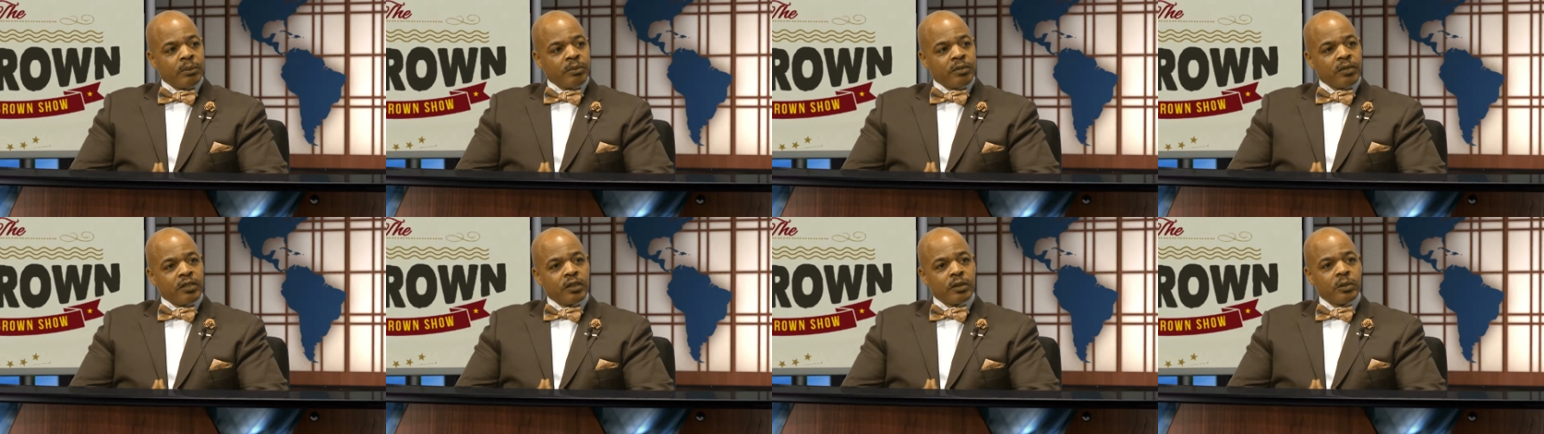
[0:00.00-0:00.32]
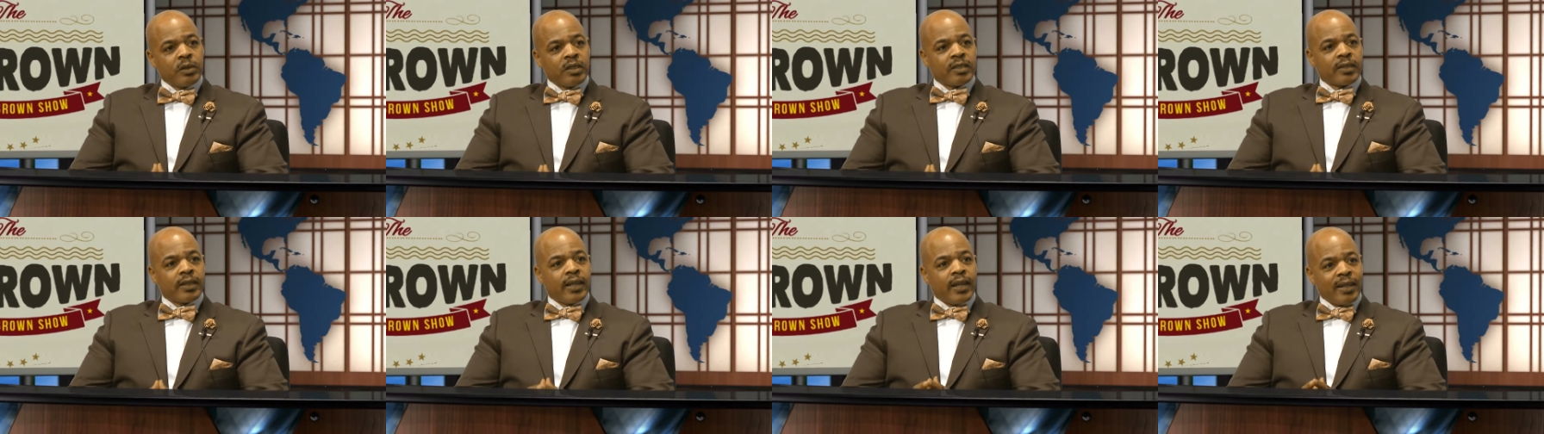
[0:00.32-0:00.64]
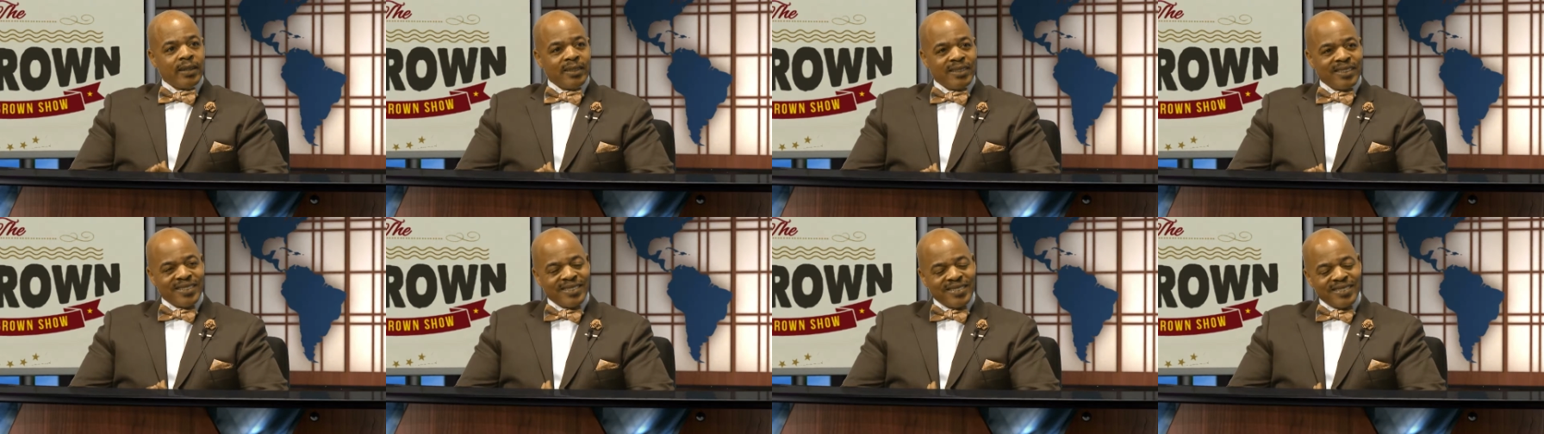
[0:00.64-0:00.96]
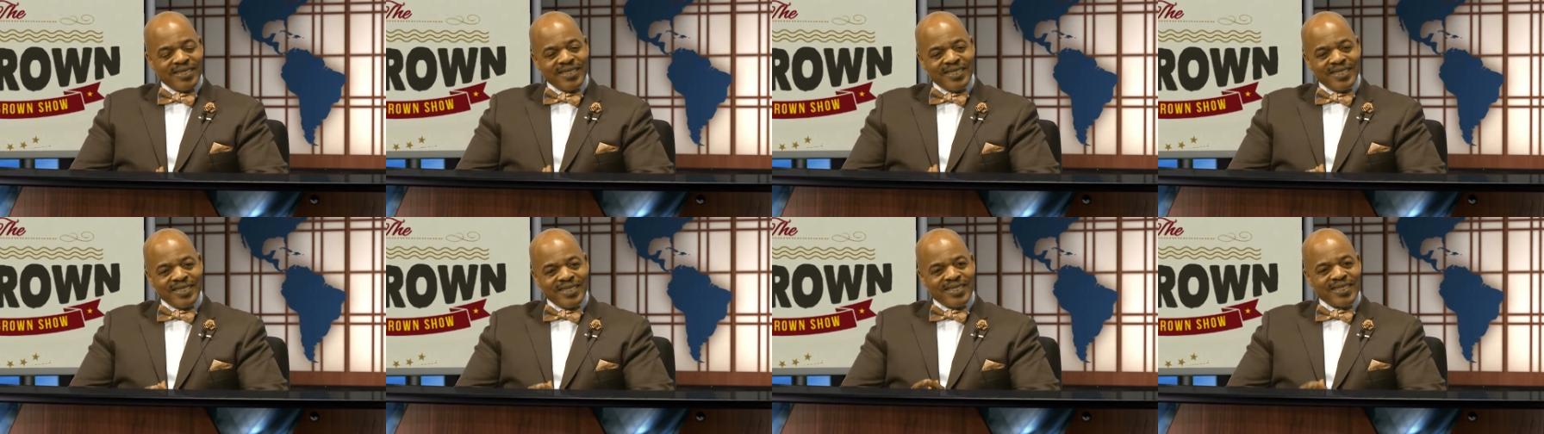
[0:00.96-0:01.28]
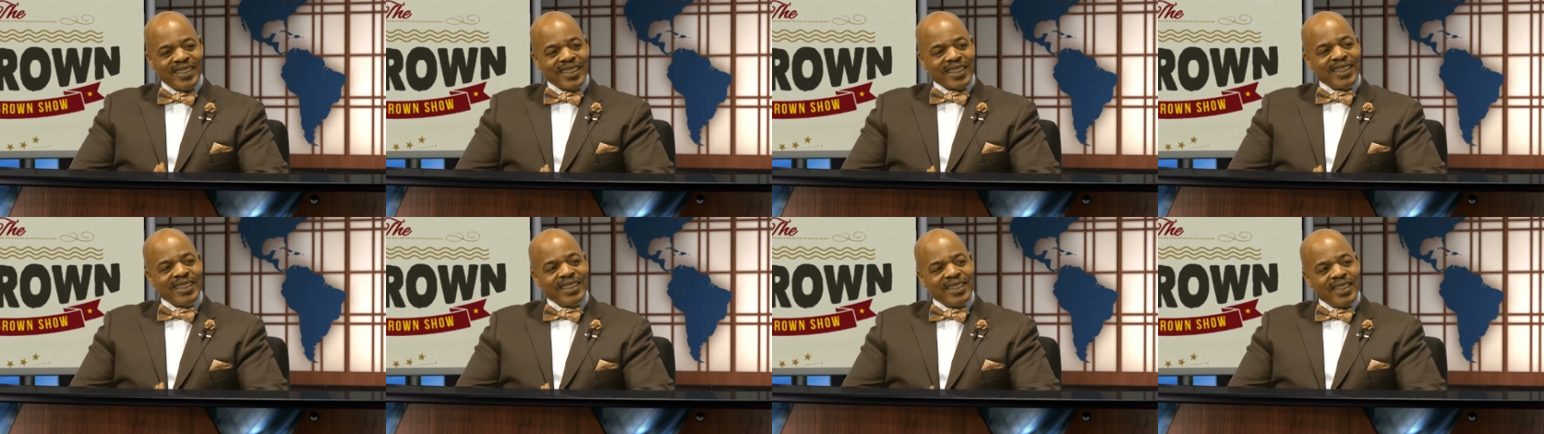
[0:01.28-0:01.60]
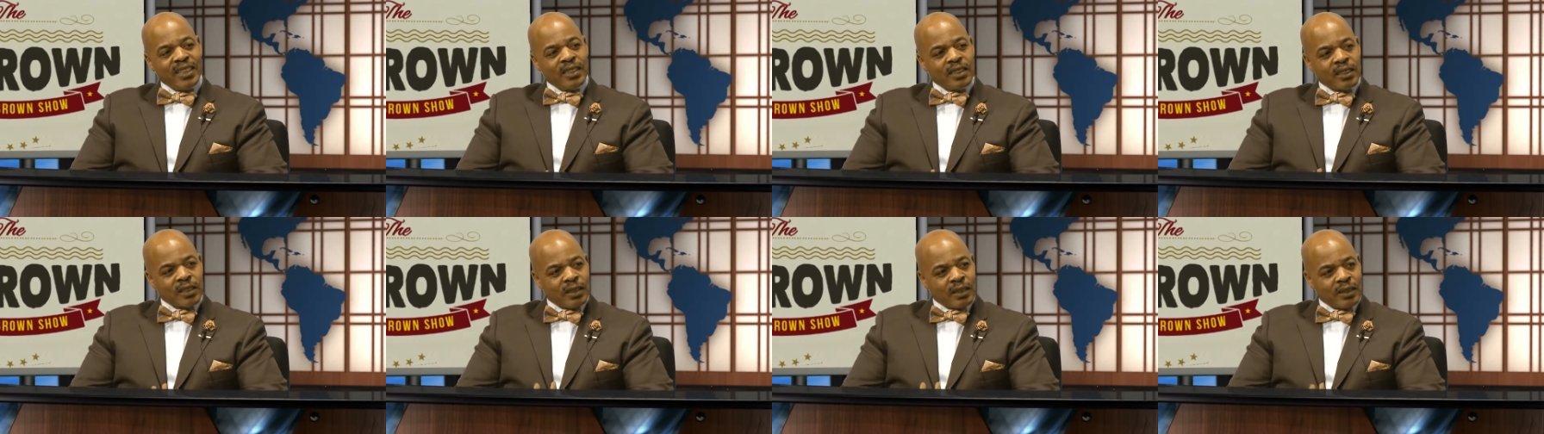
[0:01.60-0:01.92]
Suicide is the second
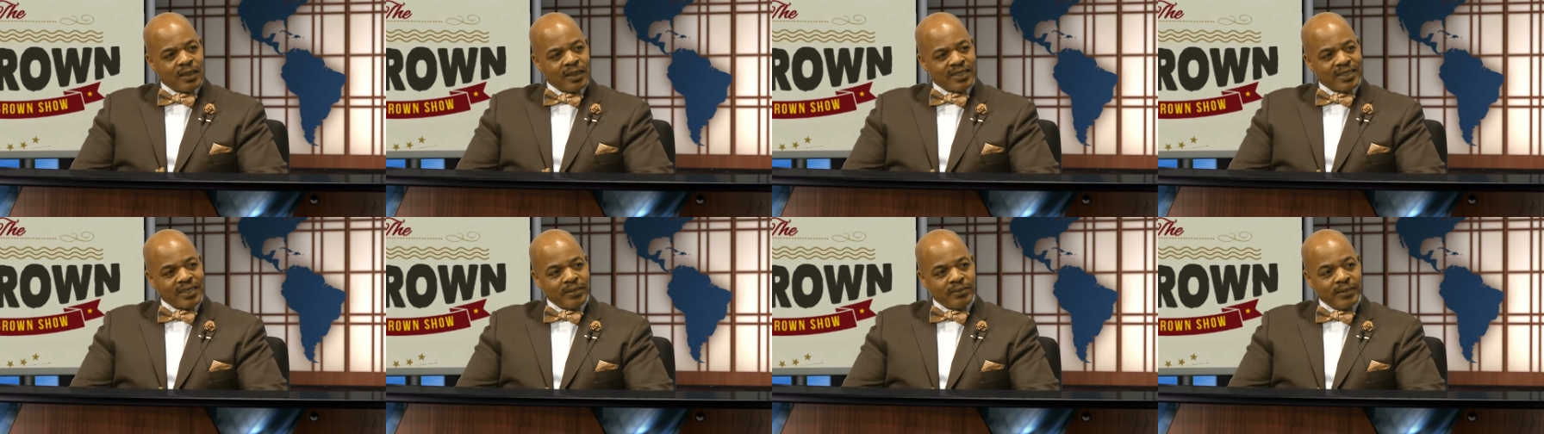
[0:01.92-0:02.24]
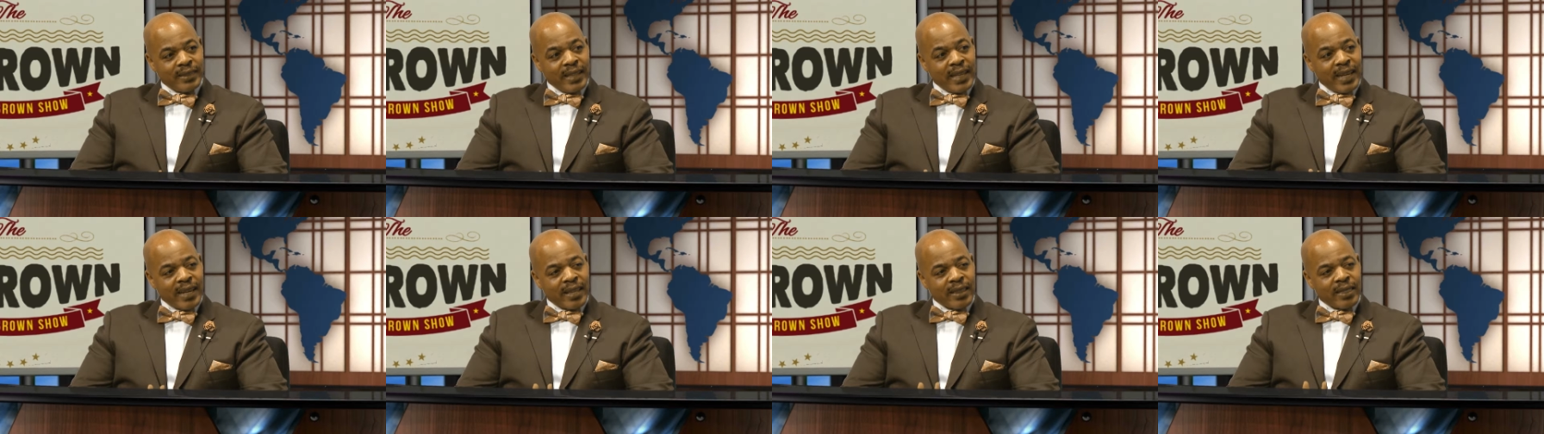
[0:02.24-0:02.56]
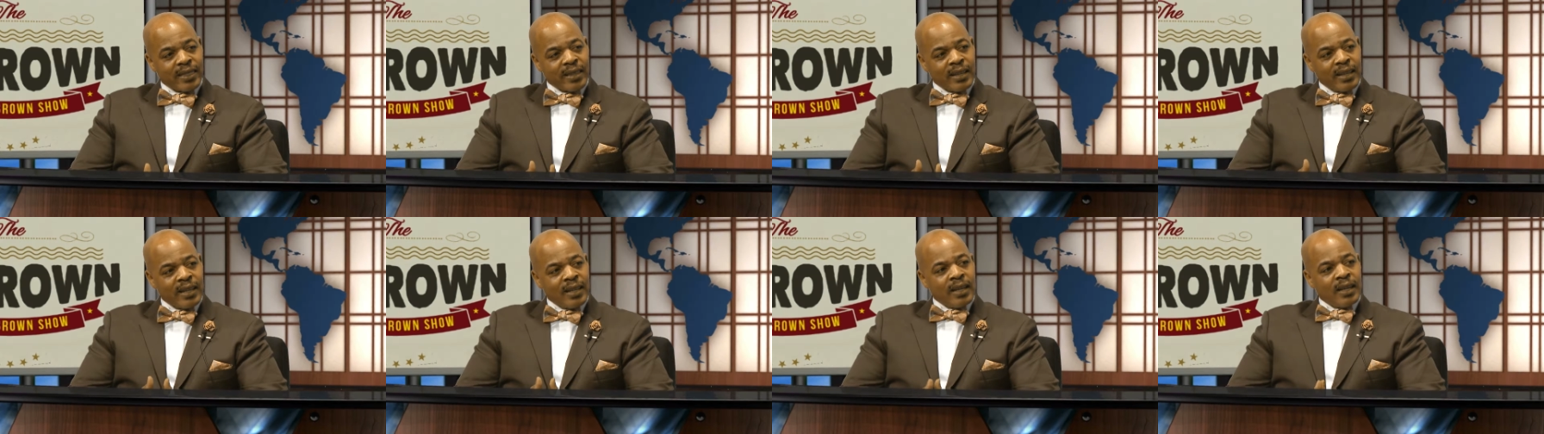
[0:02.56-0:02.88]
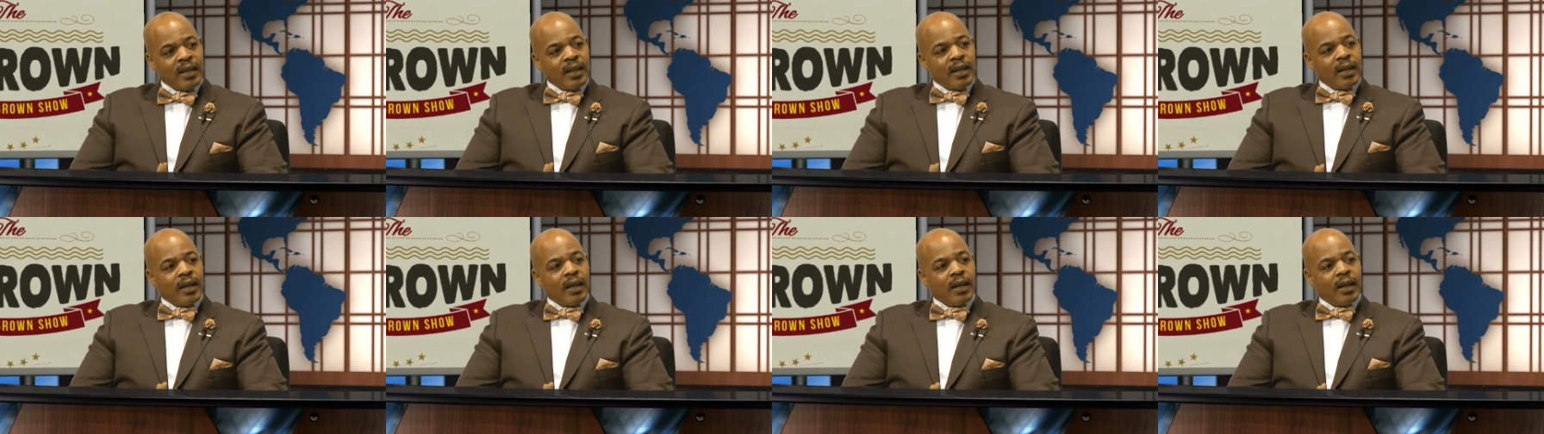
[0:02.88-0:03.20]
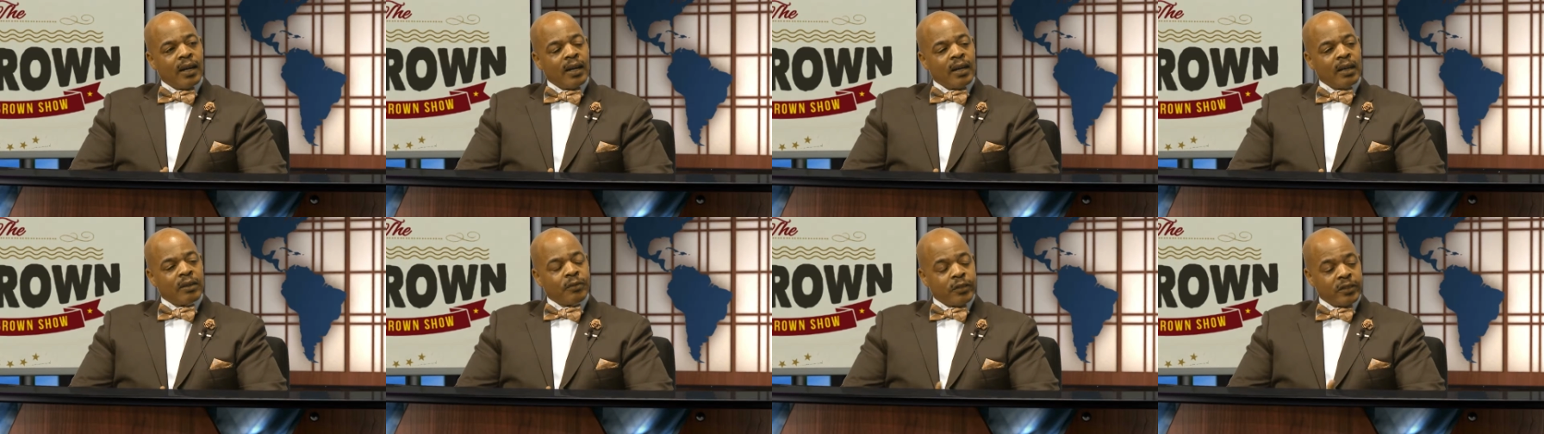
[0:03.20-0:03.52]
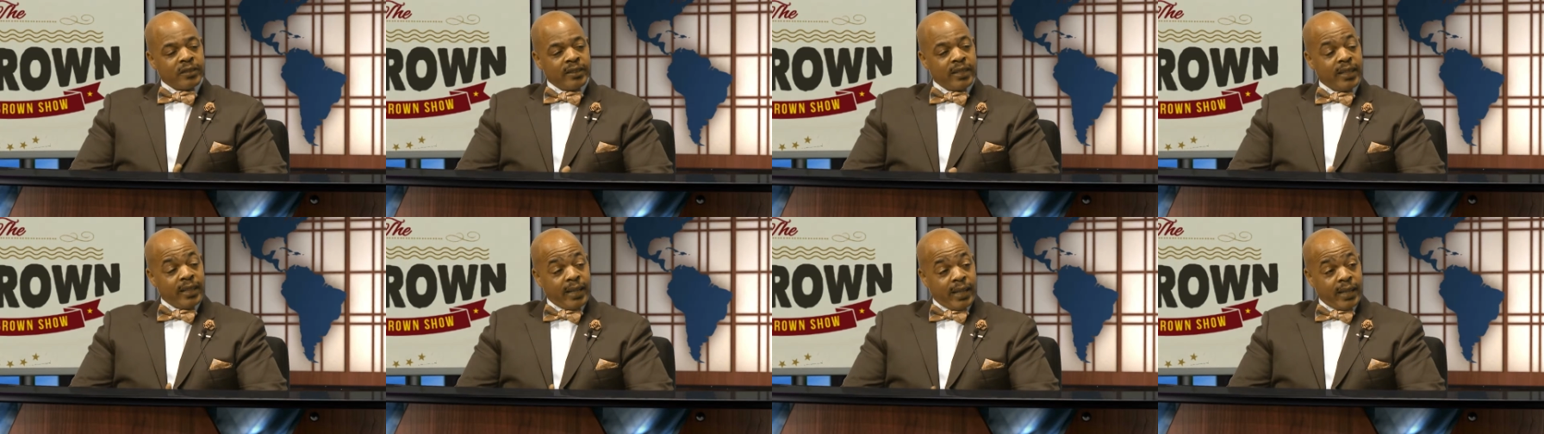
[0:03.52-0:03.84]
leading cause of death for
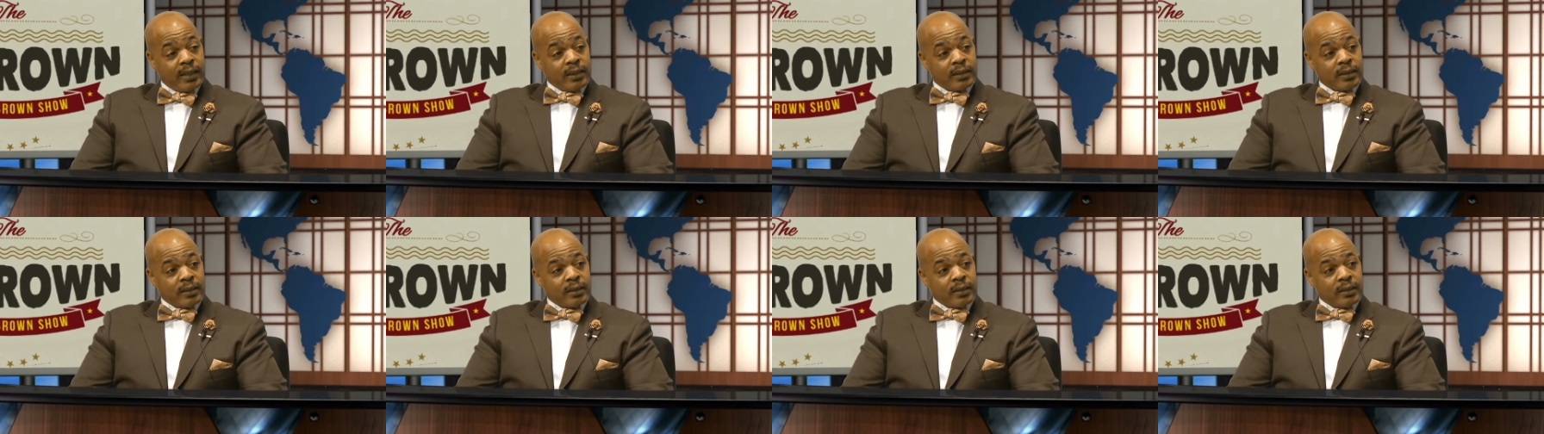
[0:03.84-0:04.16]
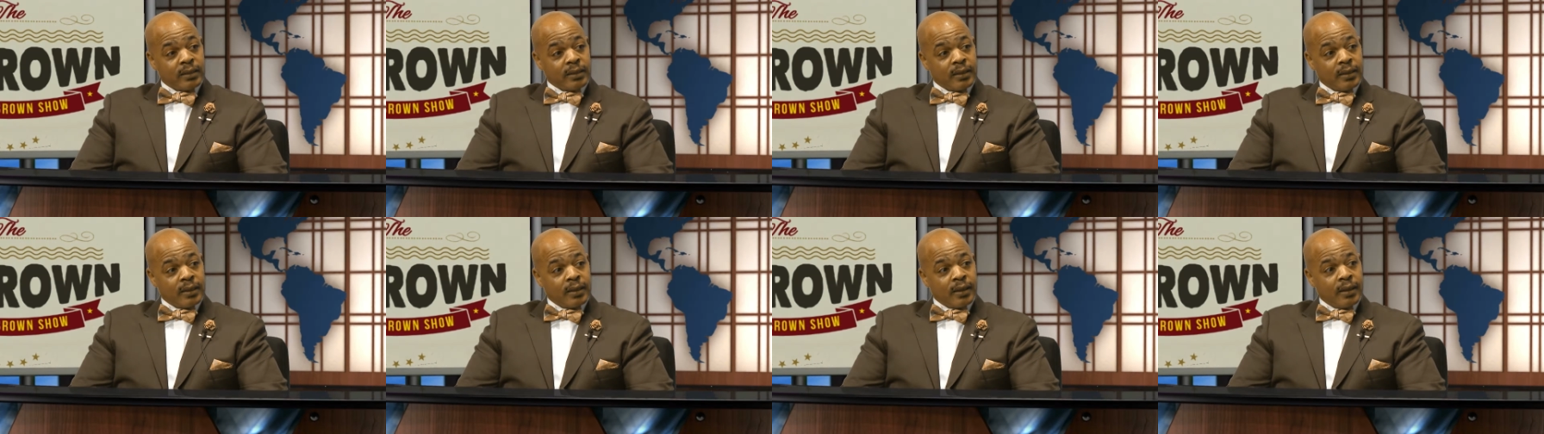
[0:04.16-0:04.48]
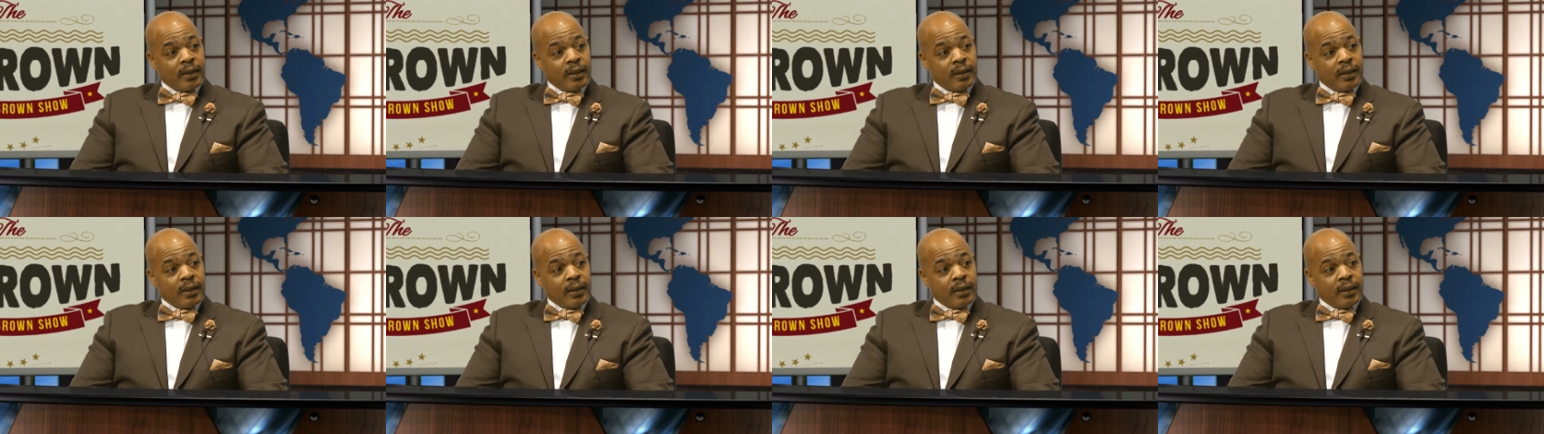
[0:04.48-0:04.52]
teenagers.